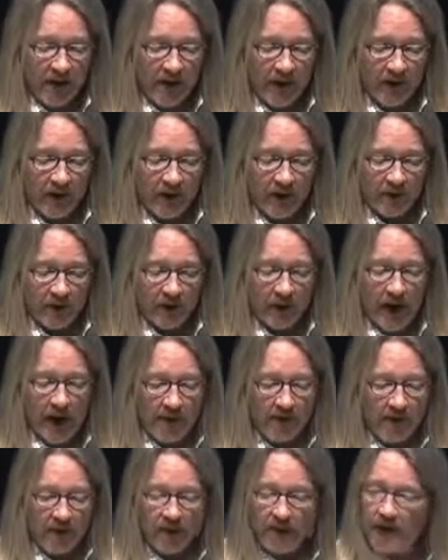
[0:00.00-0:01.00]
There's some
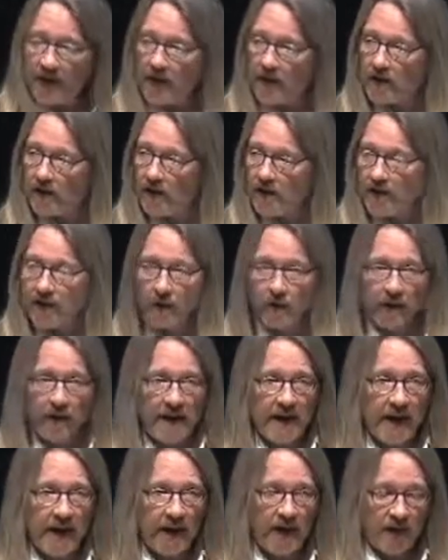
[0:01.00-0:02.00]
chapters here for
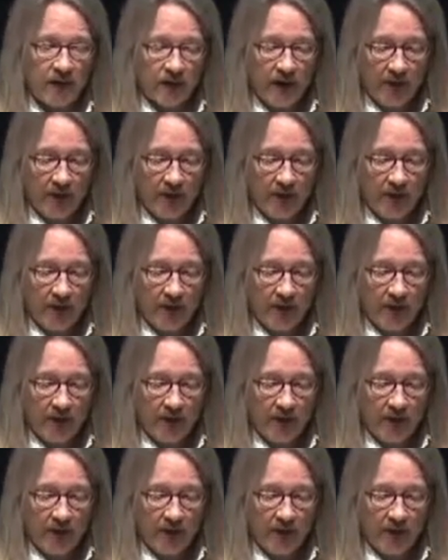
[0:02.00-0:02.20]
reading.